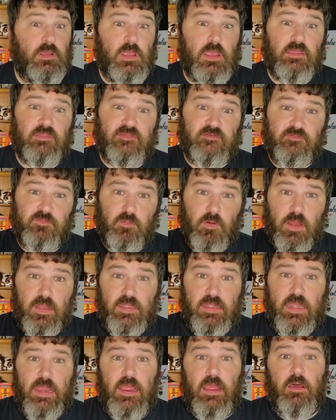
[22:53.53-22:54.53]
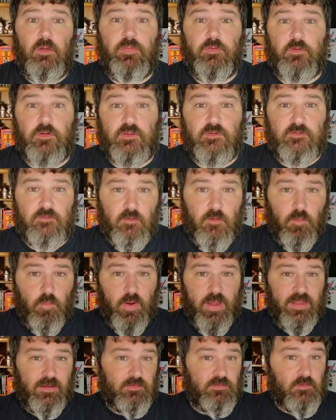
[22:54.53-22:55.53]
As of right now, there is no
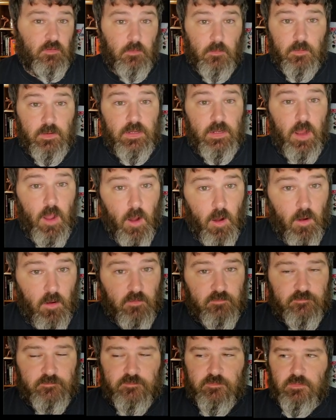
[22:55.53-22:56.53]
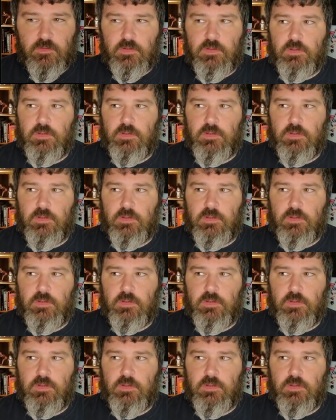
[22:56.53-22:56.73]
way to turn it off.